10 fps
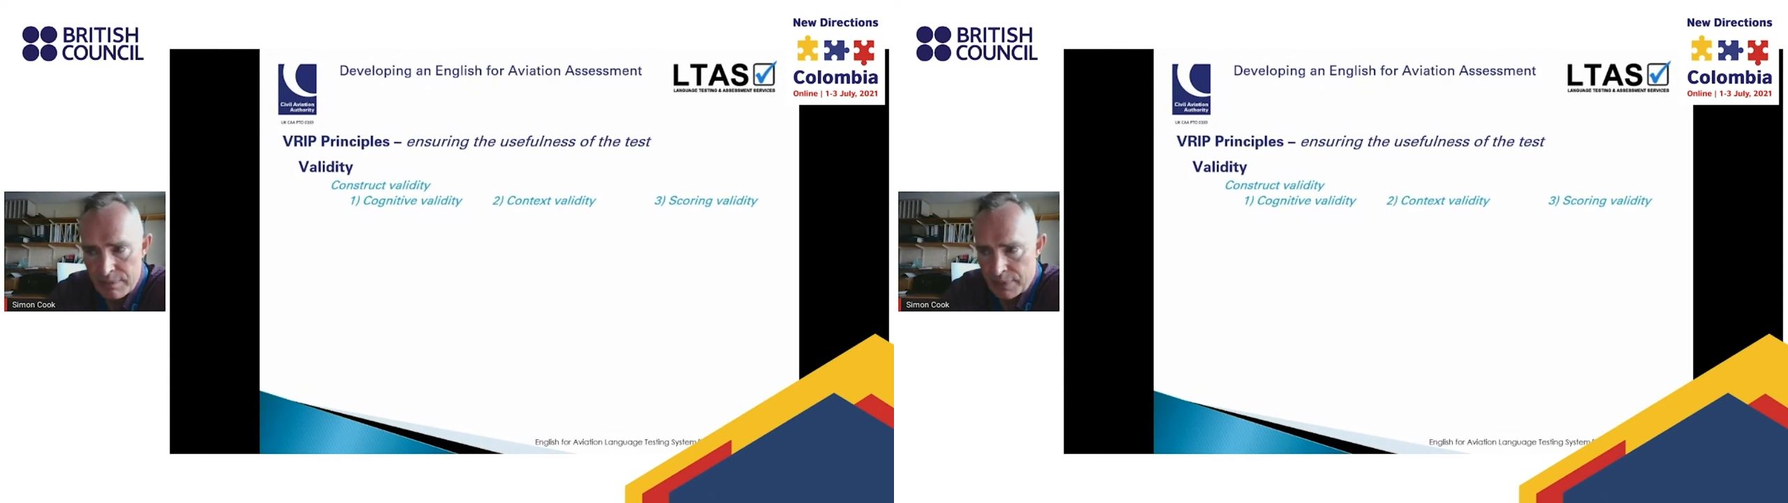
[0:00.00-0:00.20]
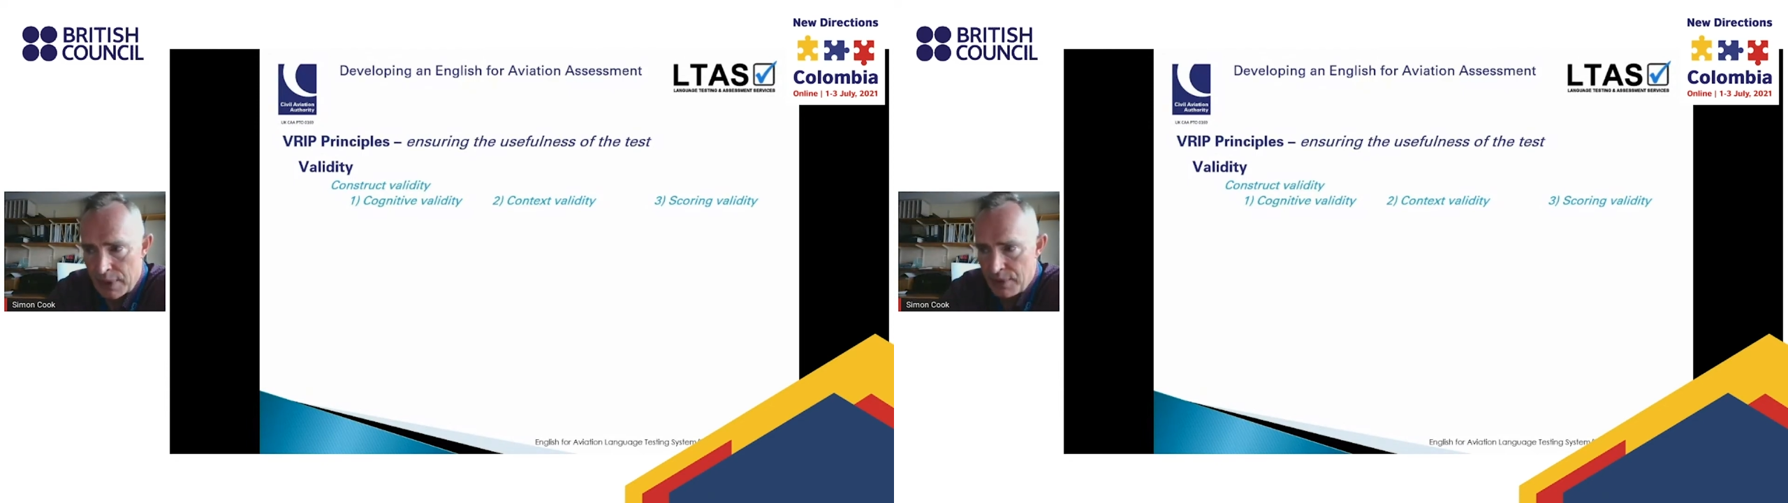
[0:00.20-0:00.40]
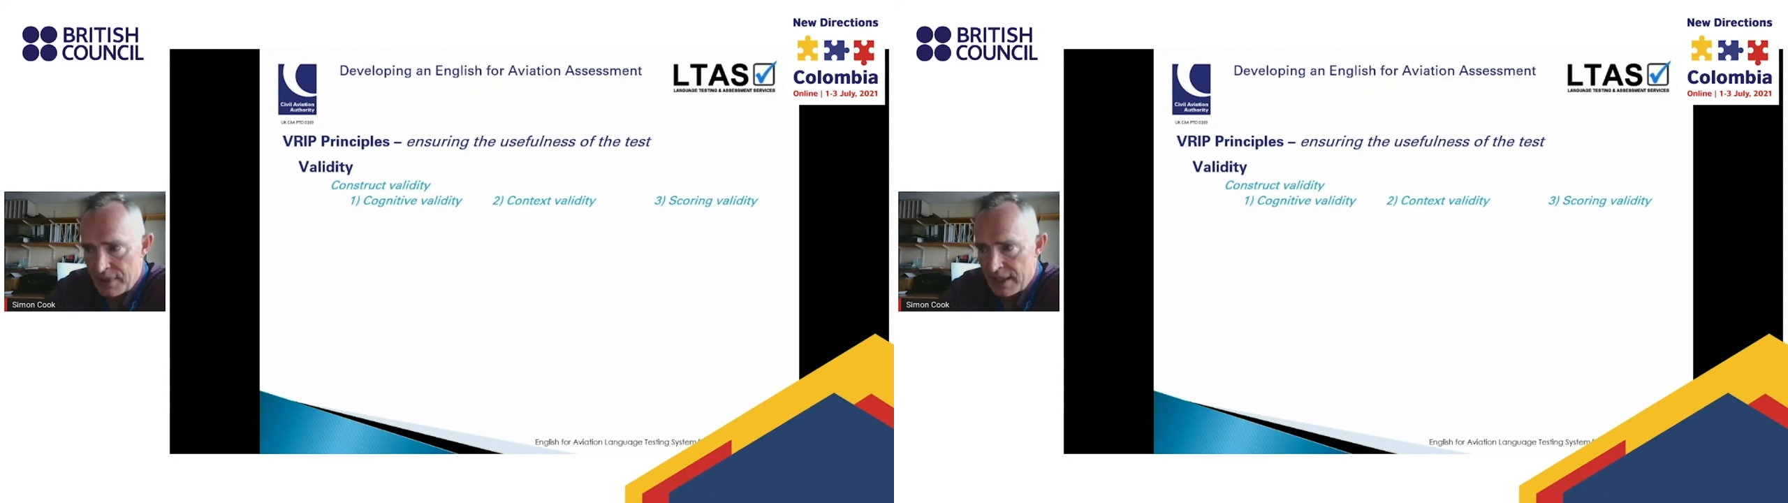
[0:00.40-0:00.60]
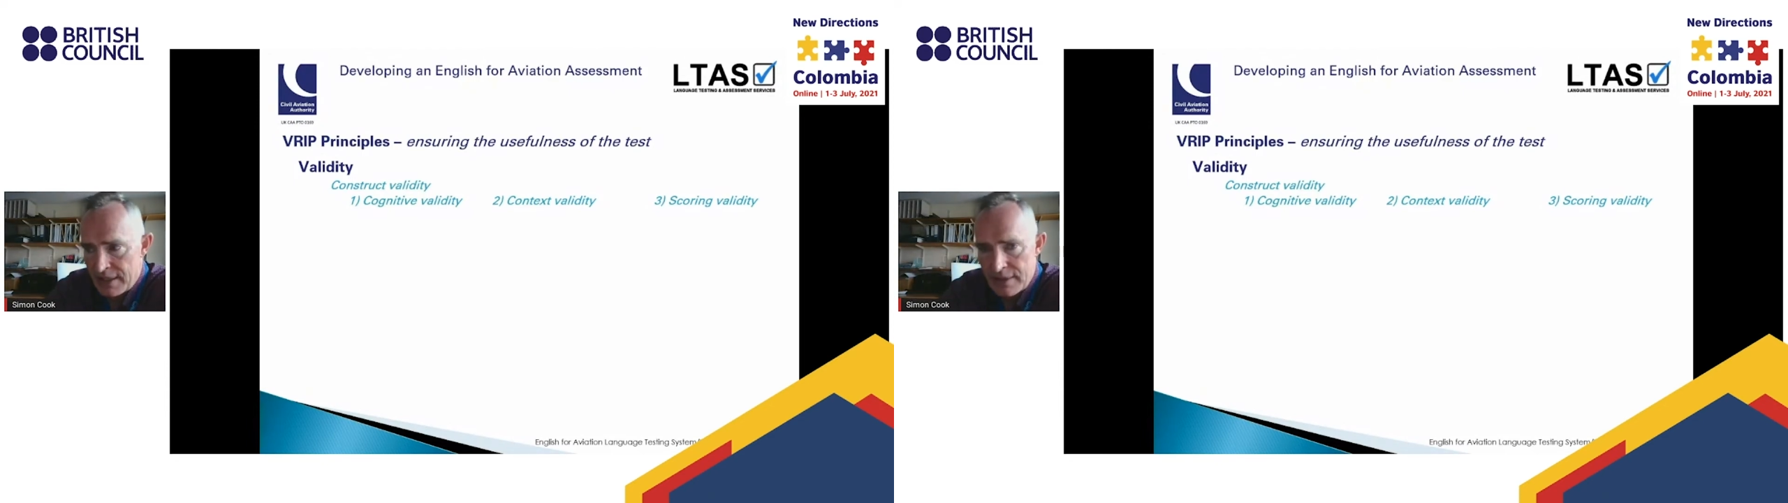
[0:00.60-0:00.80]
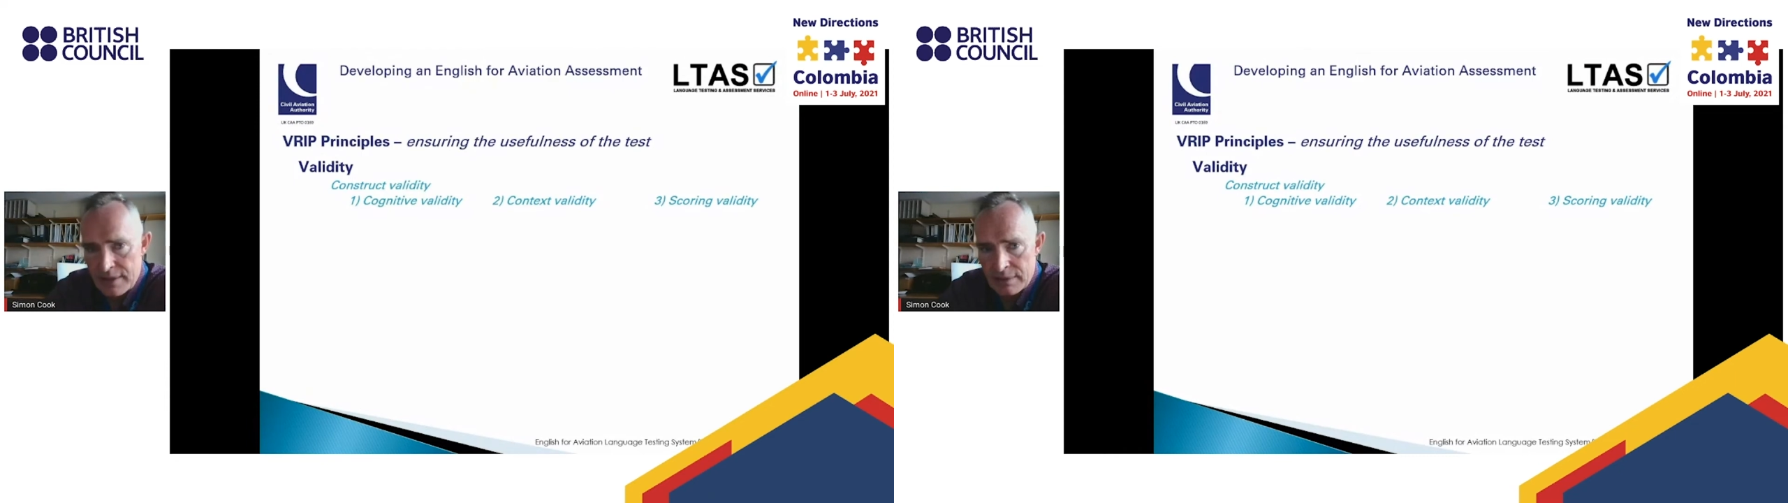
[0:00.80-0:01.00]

process